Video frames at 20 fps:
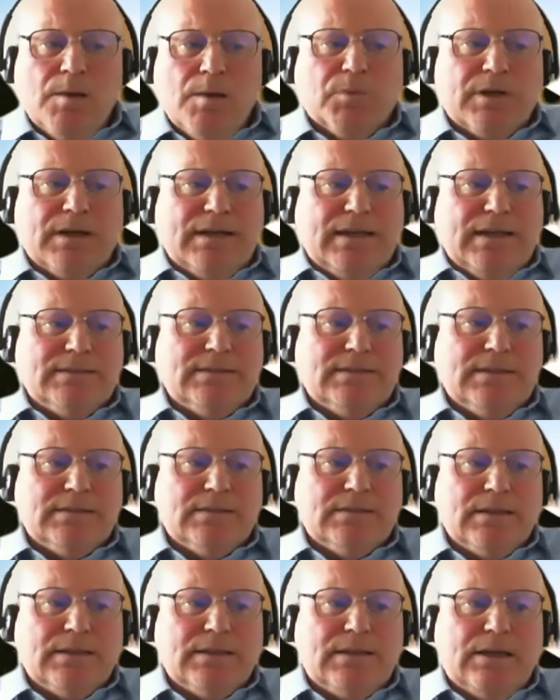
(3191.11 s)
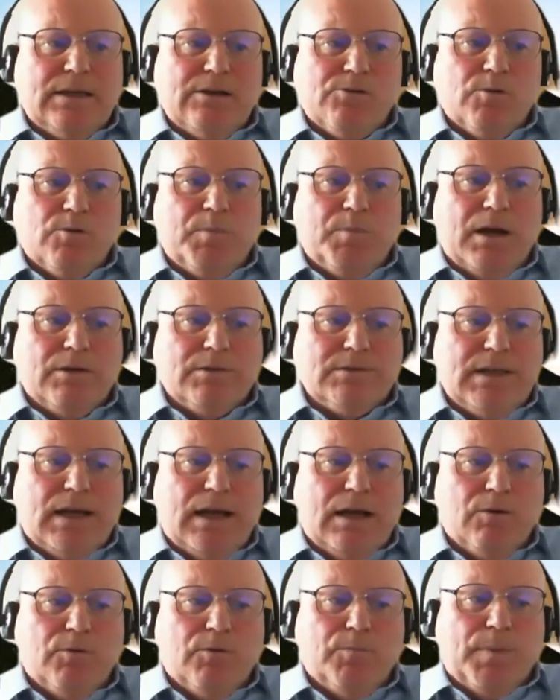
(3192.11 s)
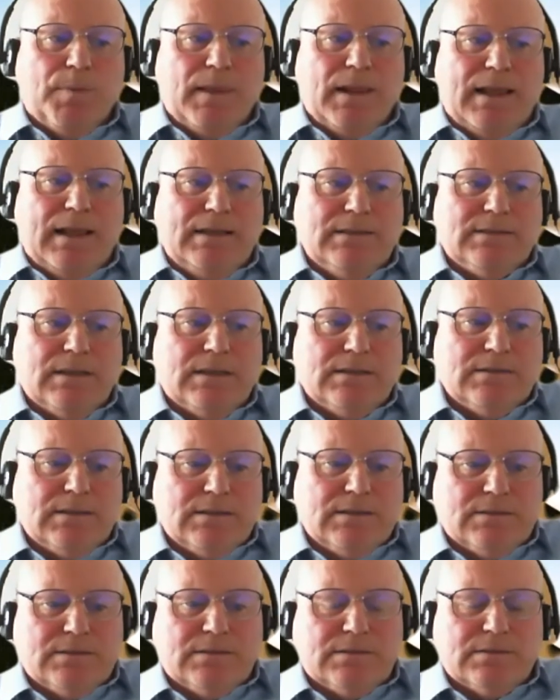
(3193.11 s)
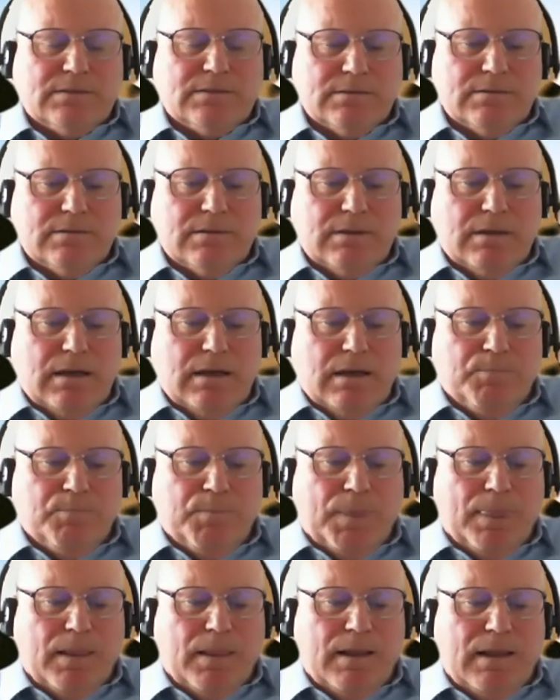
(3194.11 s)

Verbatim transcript: But it is this idea about how he says it's um,